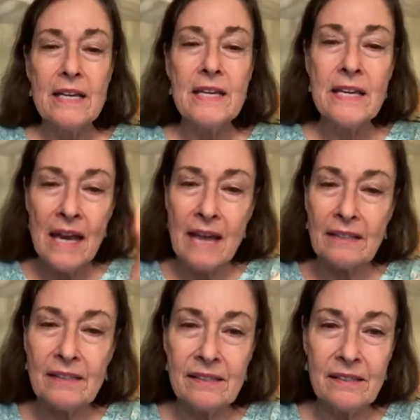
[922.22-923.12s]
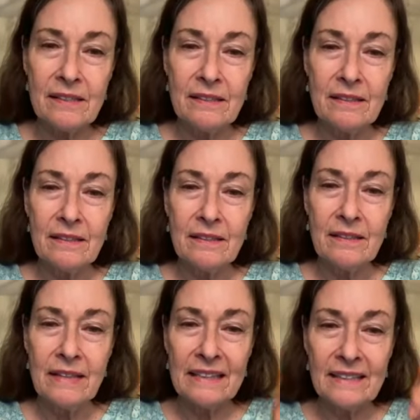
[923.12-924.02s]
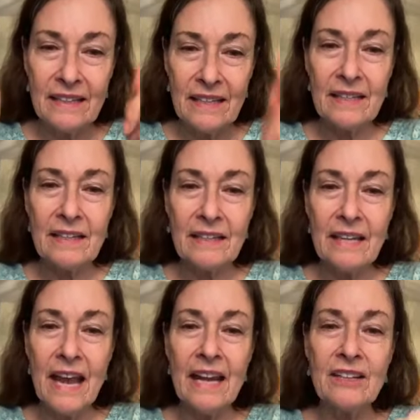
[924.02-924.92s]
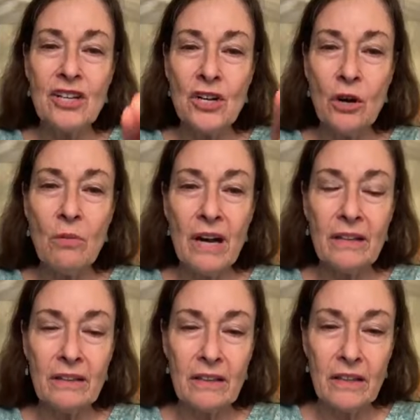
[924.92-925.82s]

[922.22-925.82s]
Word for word: Yes, that's it. And you know what?